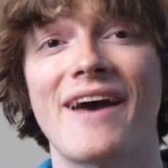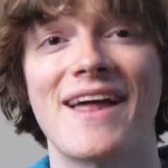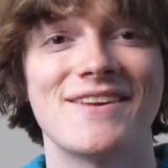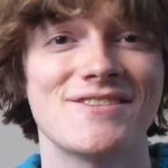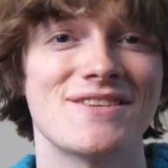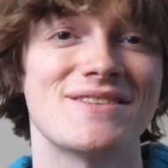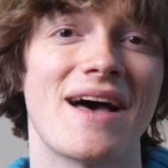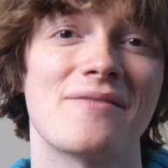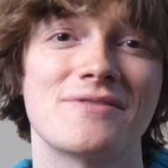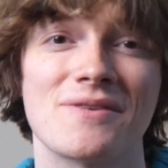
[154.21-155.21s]
vanishes
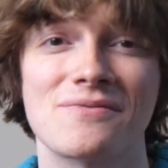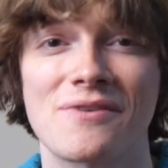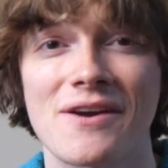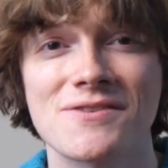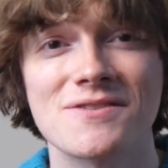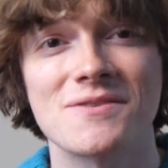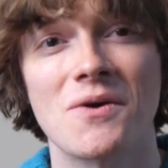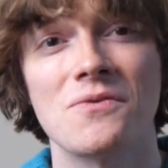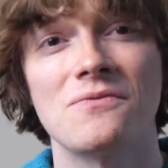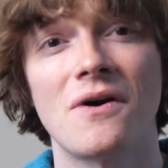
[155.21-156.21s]
after a fresh
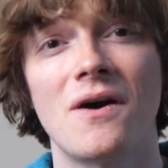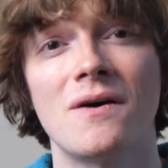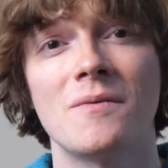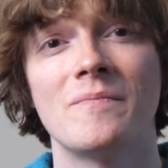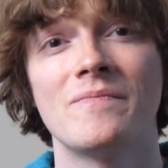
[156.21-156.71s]
snowfall.